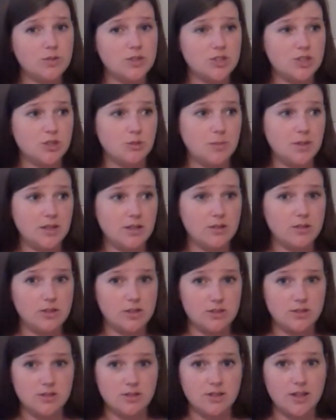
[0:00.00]
which
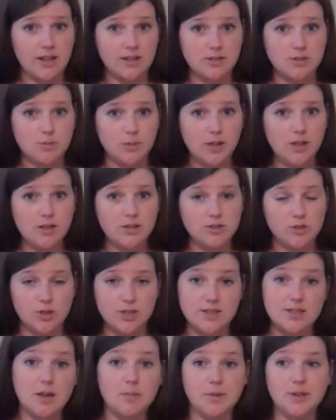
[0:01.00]
is next week, so
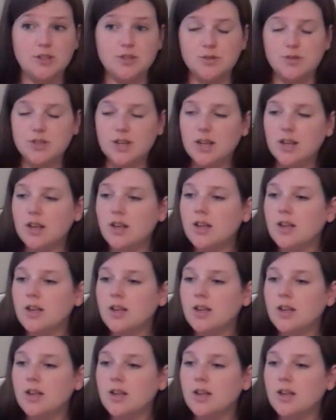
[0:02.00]
this coming Tuesday.